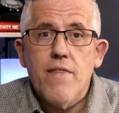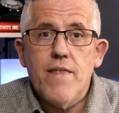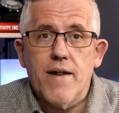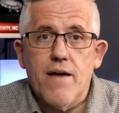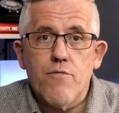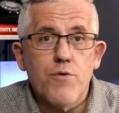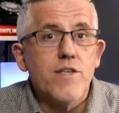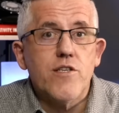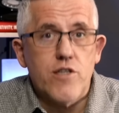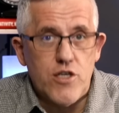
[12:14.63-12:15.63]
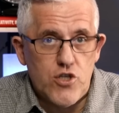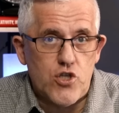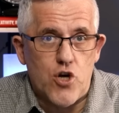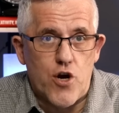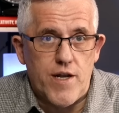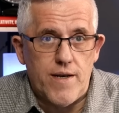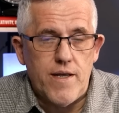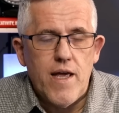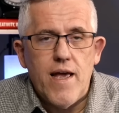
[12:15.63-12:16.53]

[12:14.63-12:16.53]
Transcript: that I've recently started.